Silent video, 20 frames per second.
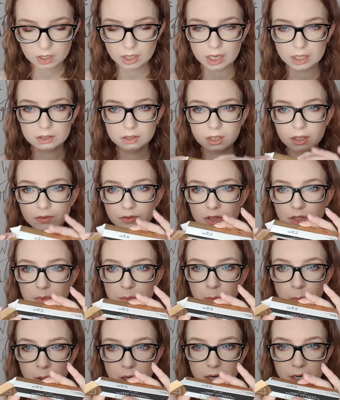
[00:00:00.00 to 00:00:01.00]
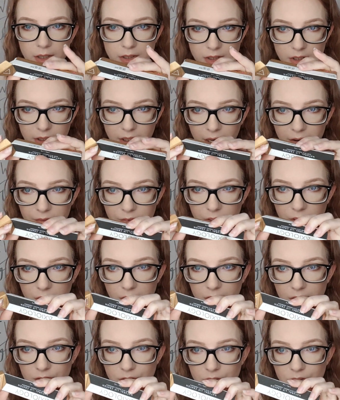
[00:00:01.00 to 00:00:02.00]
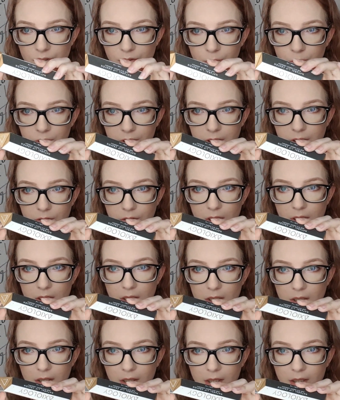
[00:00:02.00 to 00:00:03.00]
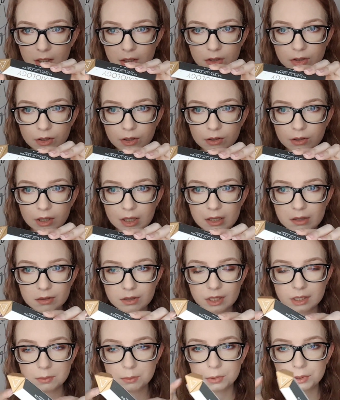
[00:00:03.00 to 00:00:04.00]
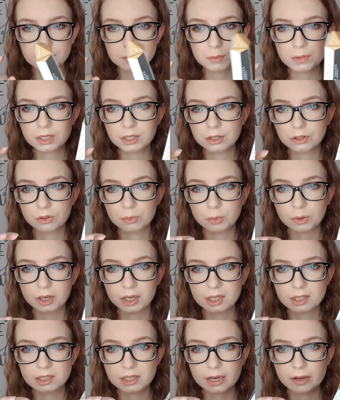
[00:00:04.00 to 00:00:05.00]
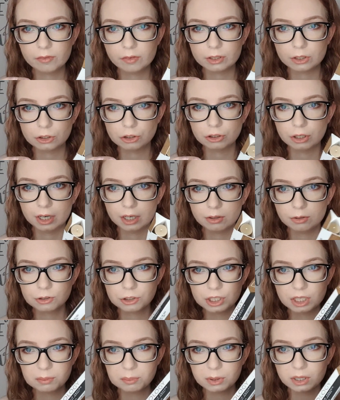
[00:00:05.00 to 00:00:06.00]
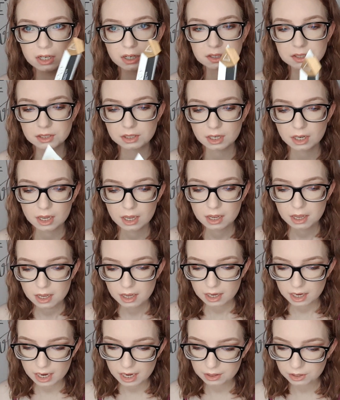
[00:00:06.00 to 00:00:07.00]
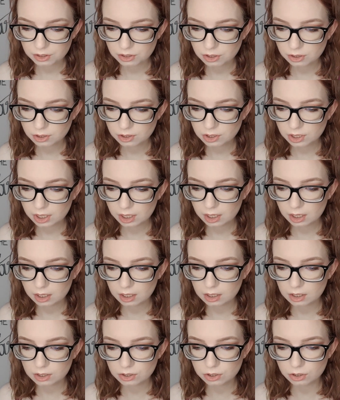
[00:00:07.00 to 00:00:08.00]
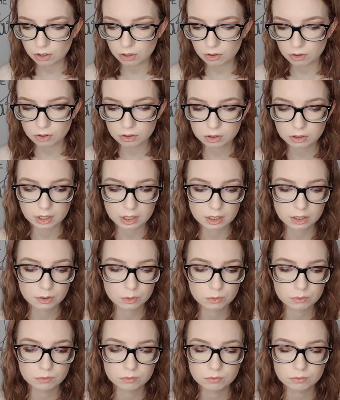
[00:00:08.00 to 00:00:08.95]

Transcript: I love this box they have it in. This is a really unique, like, no, I don't think many other brands have, like, a triangle-shaped box. And this looks like it is all, like,